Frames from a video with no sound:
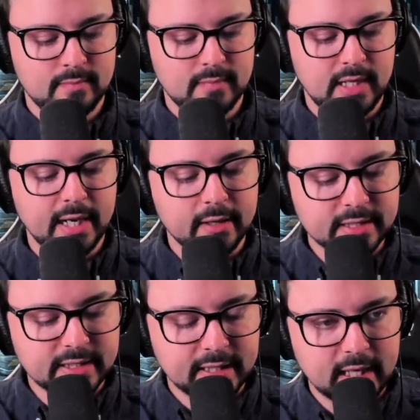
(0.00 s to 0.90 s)
I
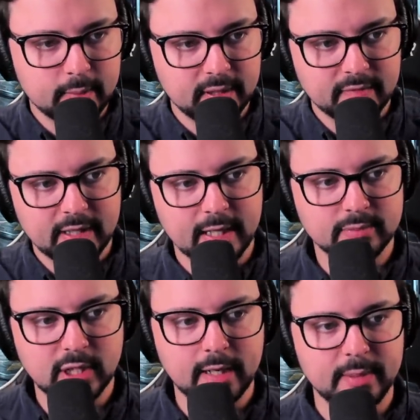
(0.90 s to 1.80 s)
honestly can't believe it. And I'm
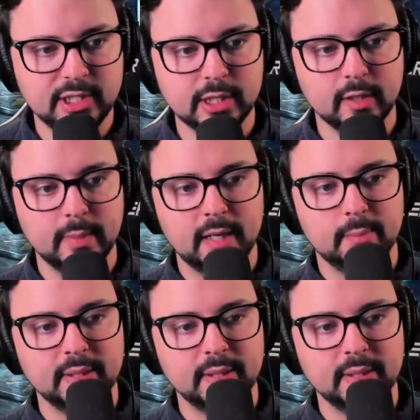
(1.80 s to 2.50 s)
trying to be chill about it.